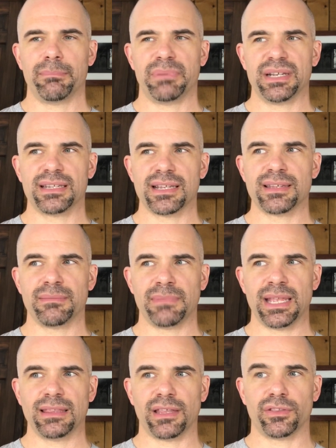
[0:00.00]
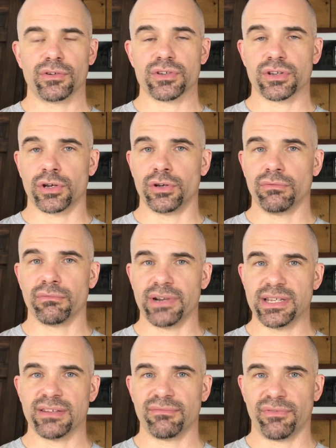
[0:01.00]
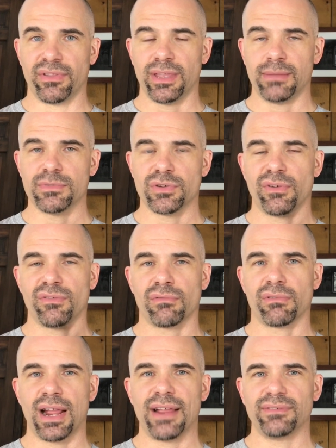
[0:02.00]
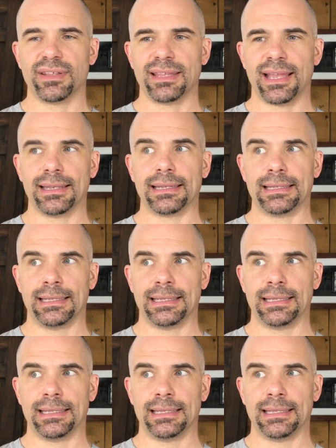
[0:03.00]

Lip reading: But does it mean that there's a good reason for them to have arrived at that?